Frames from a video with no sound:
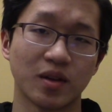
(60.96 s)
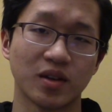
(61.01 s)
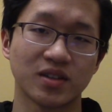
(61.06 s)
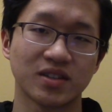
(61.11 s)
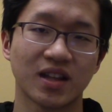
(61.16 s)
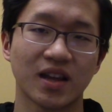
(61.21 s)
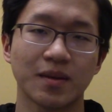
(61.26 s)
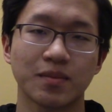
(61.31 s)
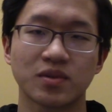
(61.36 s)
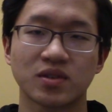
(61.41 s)
of the
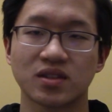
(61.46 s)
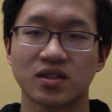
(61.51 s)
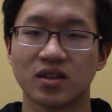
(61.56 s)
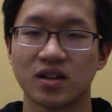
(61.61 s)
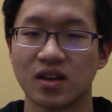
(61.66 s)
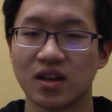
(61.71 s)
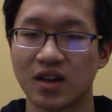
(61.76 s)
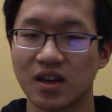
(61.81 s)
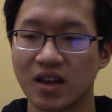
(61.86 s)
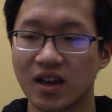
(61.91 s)
steps
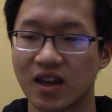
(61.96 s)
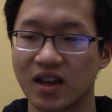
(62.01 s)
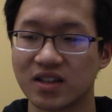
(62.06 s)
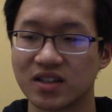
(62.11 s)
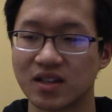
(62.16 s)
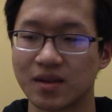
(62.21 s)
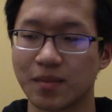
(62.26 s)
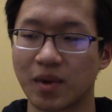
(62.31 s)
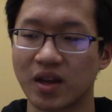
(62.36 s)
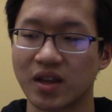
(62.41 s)
as
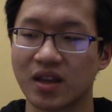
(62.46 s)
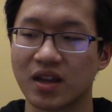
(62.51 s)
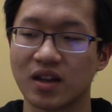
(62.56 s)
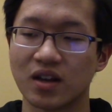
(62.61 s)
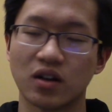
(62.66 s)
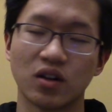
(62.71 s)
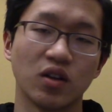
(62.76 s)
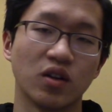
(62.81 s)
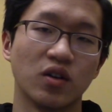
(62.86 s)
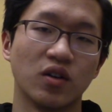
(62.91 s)
they might get
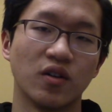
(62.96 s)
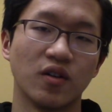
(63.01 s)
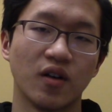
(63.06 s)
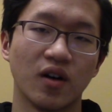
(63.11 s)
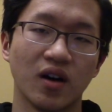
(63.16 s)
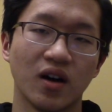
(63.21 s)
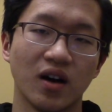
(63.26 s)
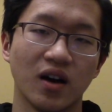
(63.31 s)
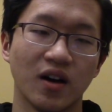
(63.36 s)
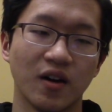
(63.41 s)
a
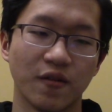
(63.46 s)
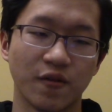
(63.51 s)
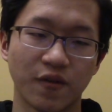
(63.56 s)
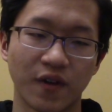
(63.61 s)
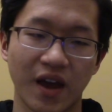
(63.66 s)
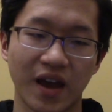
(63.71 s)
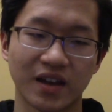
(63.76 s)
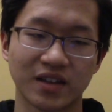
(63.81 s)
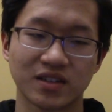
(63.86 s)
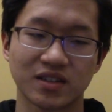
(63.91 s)
little
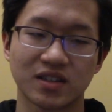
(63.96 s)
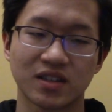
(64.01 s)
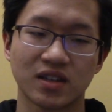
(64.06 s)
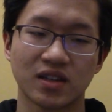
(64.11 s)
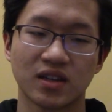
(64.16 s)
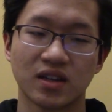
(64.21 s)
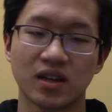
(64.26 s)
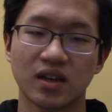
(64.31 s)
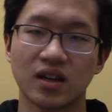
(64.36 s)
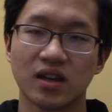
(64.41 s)
fast
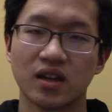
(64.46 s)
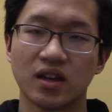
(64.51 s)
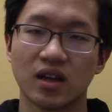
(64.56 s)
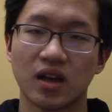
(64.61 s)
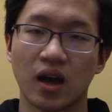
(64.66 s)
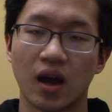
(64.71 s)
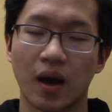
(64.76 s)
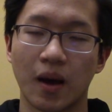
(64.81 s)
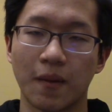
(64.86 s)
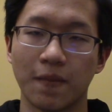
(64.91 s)

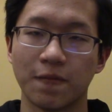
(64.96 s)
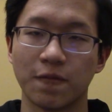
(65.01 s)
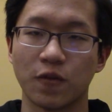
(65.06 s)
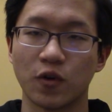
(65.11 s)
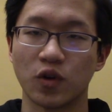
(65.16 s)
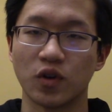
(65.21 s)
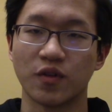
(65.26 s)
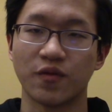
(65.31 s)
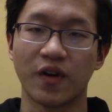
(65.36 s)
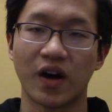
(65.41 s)

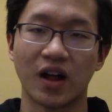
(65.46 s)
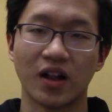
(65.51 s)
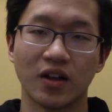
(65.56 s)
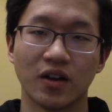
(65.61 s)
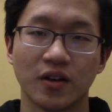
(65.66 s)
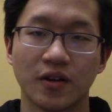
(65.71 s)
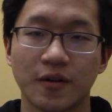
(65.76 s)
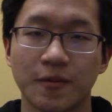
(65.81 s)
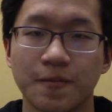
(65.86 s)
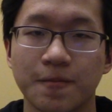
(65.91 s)
for you to
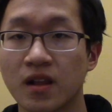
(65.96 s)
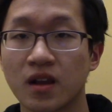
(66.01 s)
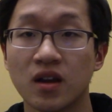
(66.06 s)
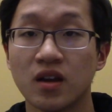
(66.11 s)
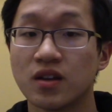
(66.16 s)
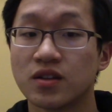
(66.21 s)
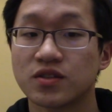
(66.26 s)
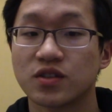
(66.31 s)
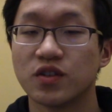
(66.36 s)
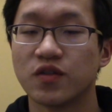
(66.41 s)
follow.
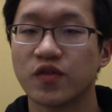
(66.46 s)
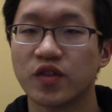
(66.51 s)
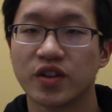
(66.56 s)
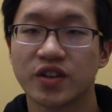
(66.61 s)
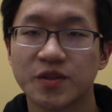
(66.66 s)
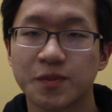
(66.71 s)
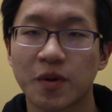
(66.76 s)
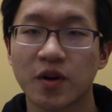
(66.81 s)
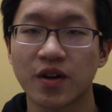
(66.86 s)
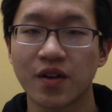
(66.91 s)
So for
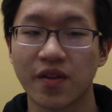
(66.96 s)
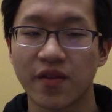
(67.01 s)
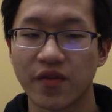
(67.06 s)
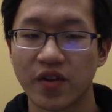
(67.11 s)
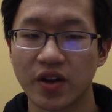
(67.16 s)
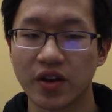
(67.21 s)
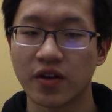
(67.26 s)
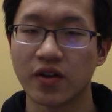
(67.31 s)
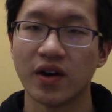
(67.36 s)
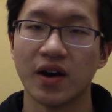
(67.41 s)
this part of the
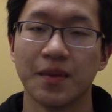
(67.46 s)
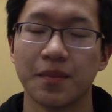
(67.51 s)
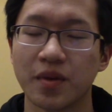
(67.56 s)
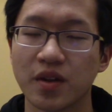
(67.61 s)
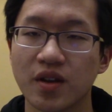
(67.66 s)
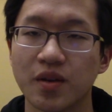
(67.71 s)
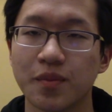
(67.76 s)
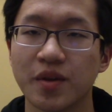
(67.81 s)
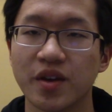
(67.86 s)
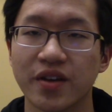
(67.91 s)
video, I'm
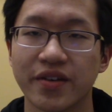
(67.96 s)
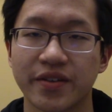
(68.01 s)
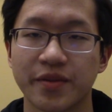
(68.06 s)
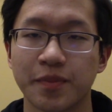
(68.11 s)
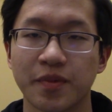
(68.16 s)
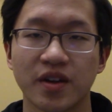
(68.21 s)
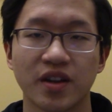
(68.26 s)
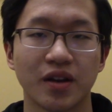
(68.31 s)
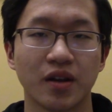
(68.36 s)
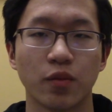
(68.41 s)
going to be
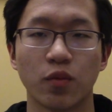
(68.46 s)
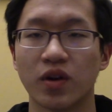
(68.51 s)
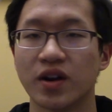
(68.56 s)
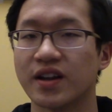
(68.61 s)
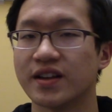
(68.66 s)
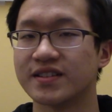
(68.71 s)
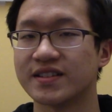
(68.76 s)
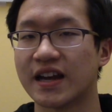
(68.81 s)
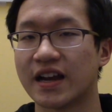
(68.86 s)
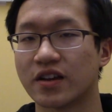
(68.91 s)
explaining what
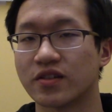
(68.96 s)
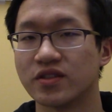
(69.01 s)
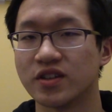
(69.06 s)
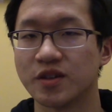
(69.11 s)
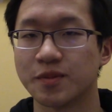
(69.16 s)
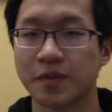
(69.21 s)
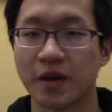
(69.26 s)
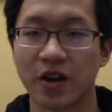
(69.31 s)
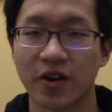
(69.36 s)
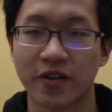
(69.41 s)
exactly
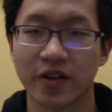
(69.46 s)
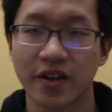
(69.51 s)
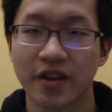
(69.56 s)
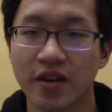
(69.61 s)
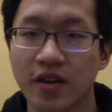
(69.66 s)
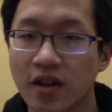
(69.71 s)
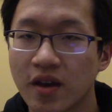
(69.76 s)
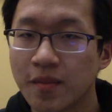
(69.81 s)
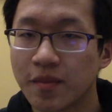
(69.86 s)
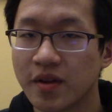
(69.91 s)
is parity,
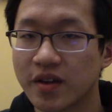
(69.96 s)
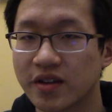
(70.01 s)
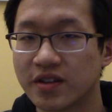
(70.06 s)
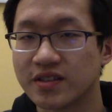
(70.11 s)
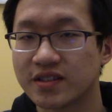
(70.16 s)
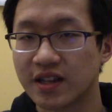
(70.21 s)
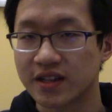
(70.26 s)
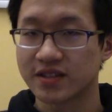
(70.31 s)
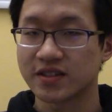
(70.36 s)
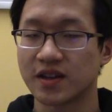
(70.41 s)
because
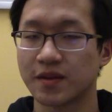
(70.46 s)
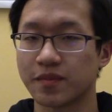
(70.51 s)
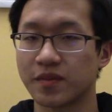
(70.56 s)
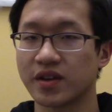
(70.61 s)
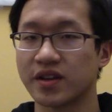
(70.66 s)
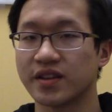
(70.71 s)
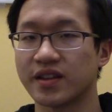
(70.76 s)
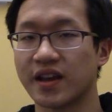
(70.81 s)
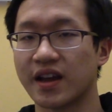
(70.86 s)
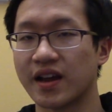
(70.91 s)
that's
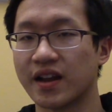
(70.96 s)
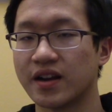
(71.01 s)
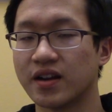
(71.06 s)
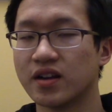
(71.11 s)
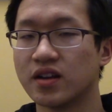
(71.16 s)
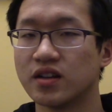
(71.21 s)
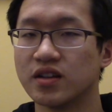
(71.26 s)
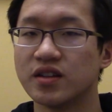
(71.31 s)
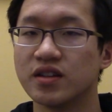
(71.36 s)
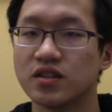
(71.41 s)
something that
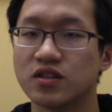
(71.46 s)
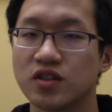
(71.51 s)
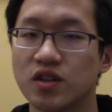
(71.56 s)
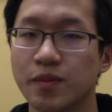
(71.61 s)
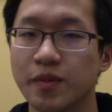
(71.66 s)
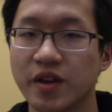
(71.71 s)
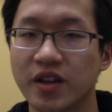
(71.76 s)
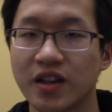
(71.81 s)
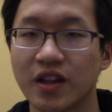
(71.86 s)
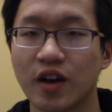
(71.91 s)
should
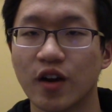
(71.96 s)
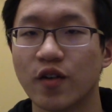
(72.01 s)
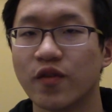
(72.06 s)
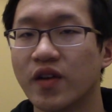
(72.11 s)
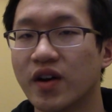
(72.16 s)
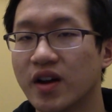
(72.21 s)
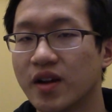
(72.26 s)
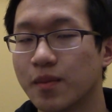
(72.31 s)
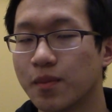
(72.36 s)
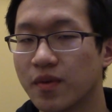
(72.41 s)
be
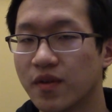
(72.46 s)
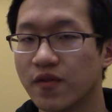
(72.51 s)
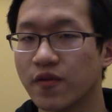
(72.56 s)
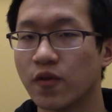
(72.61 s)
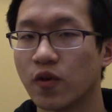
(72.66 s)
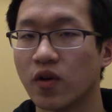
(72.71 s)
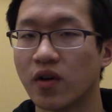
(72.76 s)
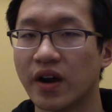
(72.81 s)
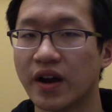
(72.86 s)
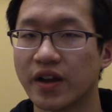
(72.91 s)
clarified
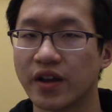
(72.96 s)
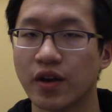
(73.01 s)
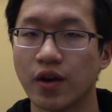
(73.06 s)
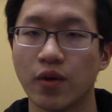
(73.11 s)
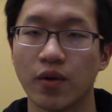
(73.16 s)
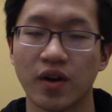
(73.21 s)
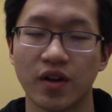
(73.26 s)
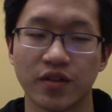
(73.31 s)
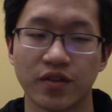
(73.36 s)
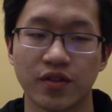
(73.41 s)
before I
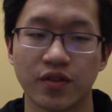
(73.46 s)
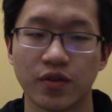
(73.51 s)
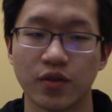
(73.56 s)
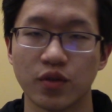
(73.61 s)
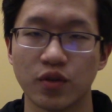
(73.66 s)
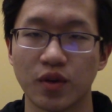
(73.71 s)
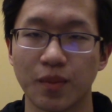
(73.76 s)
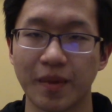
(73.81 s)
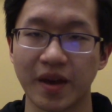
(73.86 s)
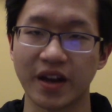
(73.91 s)
go on
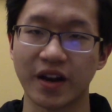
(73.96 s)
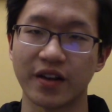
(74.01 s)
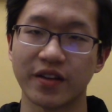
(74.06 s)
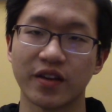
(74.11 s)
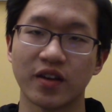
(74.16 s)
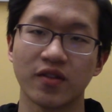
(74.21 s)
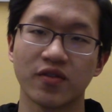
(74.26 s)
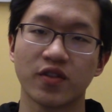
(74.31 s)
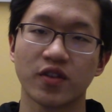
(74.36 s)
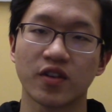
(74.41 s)
to the main
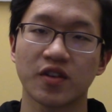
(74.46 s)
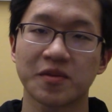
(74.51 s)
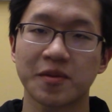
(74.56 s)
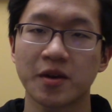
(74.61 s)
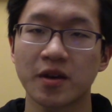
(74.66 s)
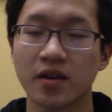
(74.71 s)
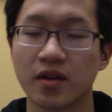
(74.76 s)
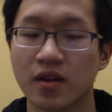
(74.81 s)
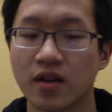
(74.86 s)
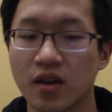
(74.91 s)
idea of
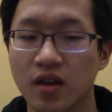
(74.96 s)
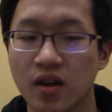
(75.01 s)
CSP.